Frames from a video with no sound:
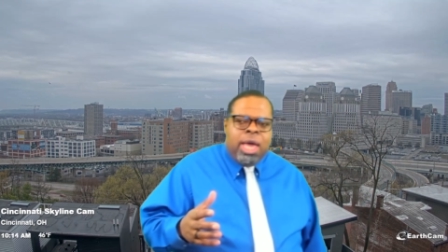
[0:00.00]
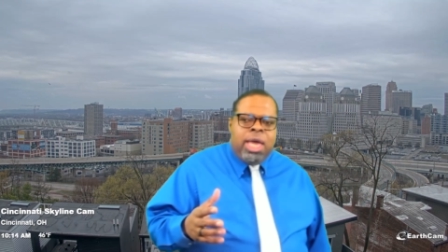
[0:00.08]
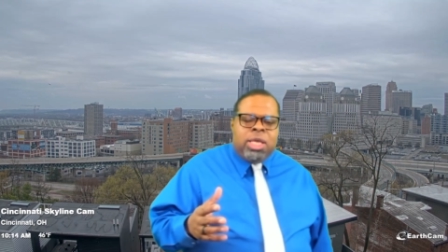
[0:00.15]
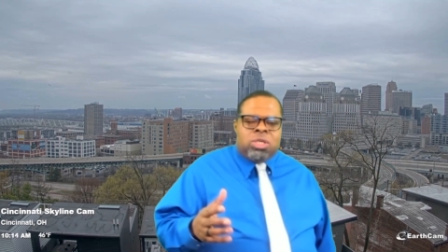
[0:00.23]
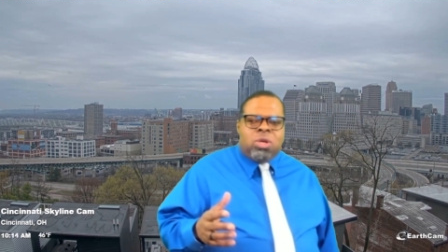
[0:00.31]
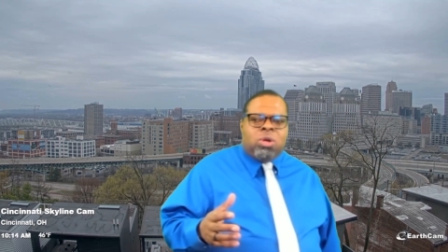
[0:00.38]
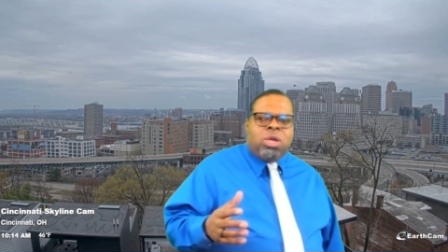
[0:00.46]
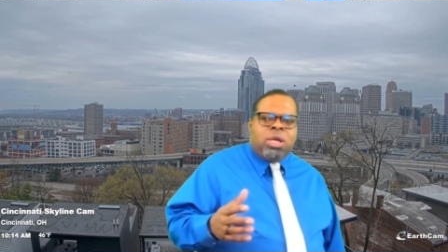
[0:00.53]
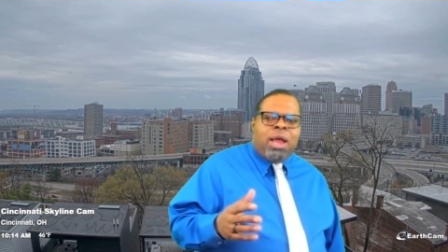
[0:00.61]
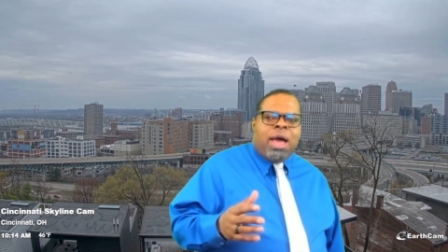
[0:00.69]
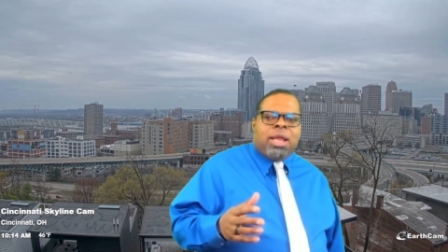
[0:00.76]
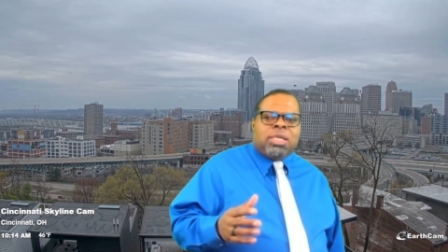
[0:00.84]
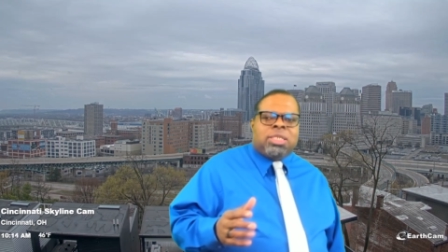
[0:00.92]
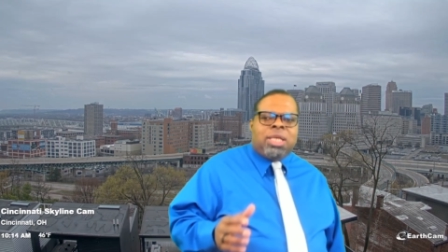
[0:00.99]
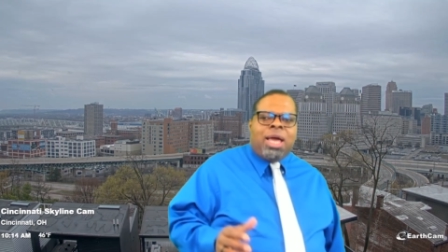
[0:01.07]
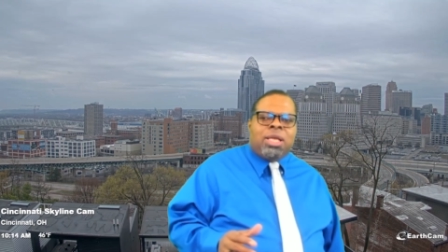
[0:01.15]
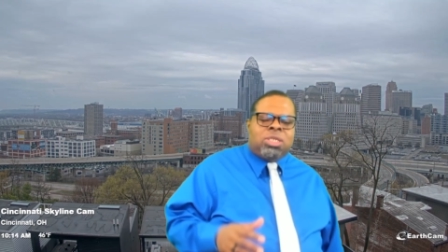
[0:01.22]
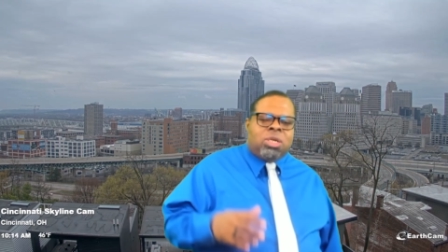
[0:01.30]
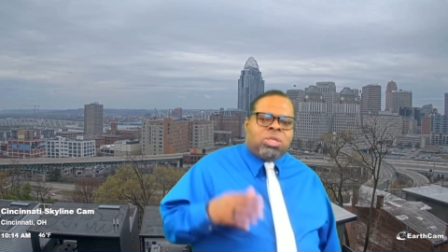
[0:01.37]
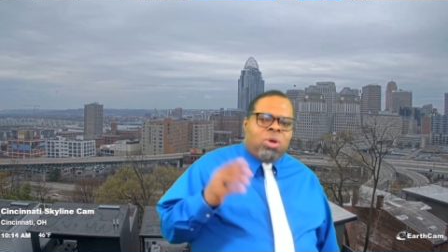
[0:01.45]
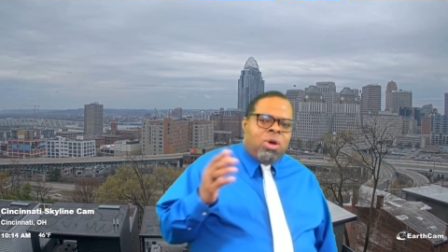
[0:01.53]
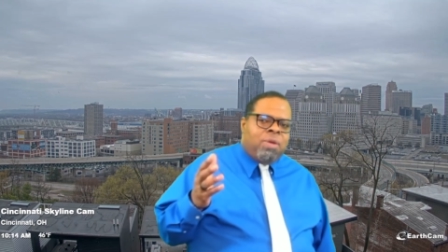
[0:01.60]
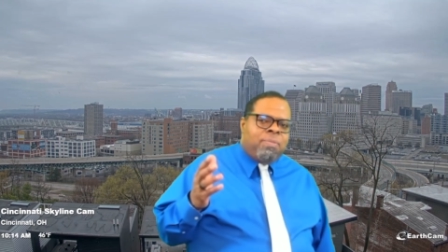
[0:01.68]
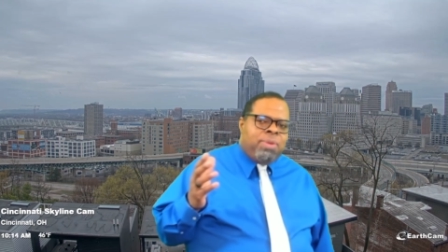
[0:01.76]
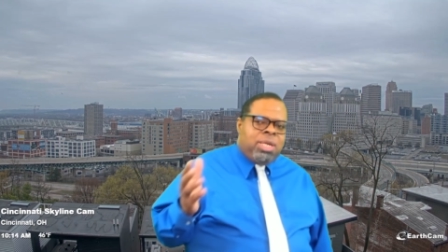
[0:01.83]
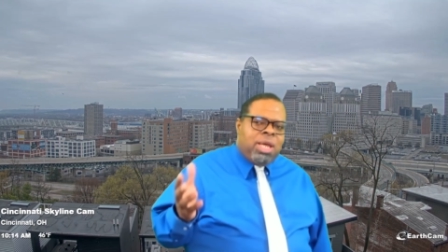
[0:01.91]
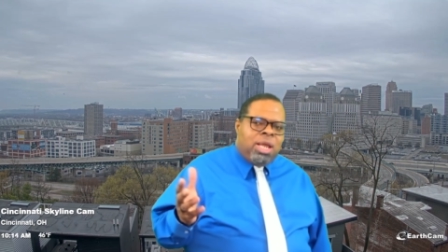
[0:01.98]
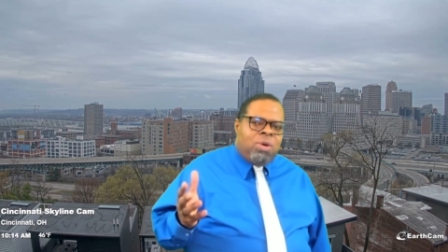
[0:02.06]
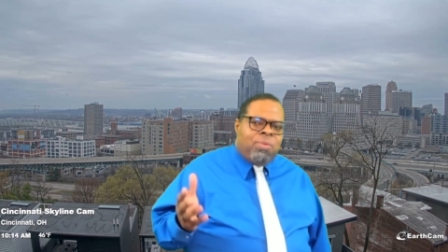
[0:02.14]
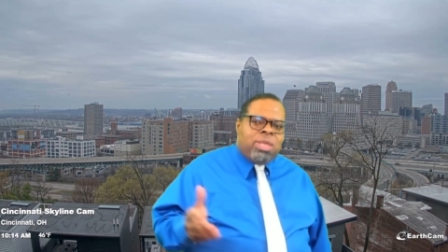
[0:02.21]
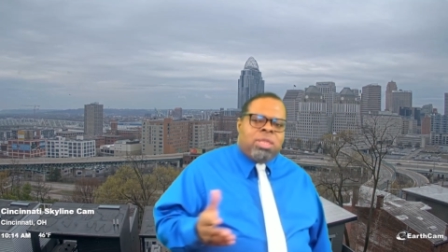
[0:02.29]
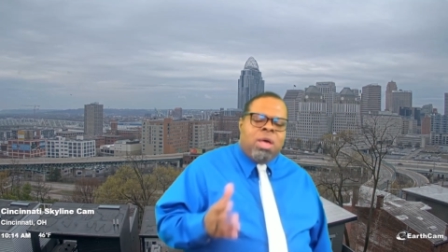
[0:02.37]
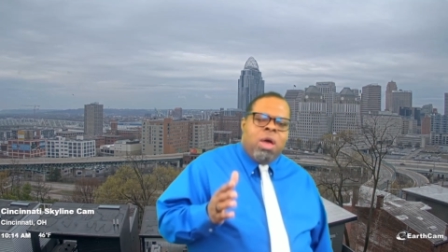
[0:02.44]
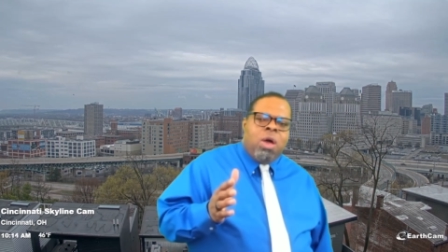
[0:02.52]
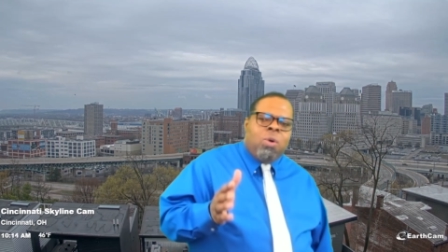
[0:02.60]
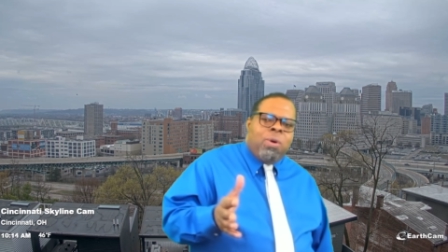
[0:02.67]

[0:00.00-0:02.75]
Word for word: eastern United States is going to be dealing with